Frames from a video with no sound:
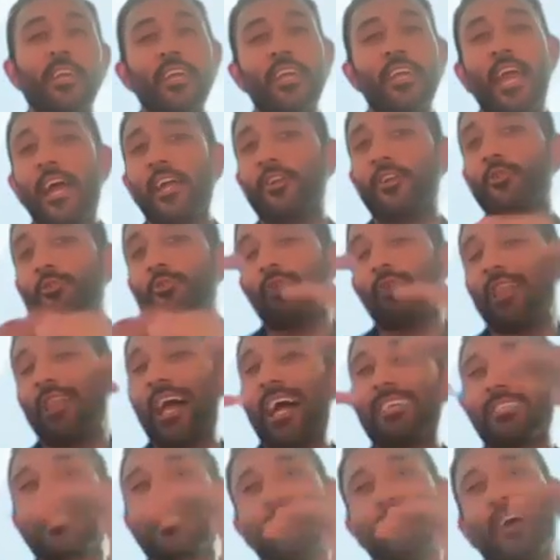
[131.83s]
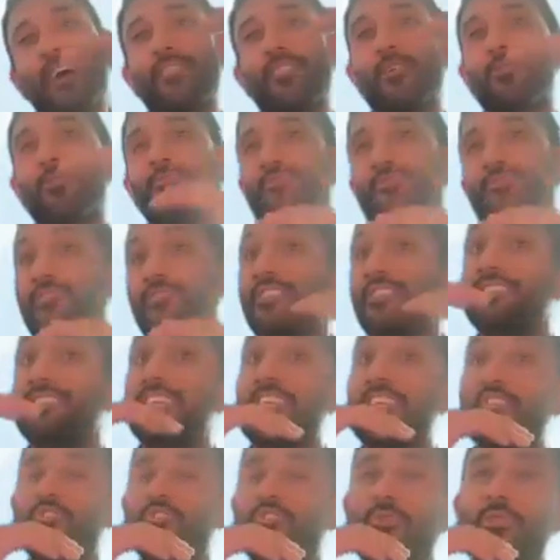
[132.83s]
How do you classify those? Are these
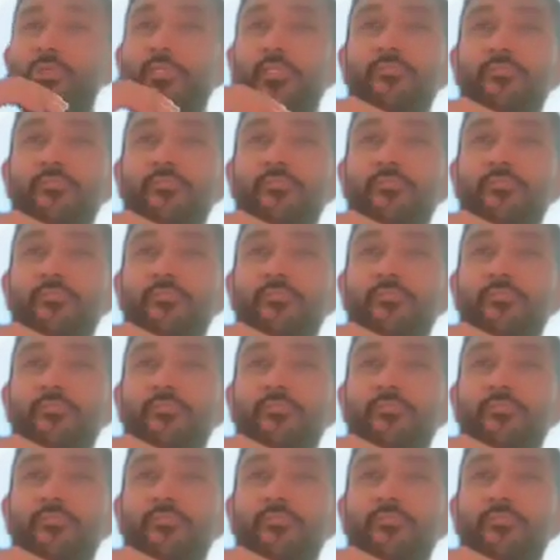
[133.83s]
internal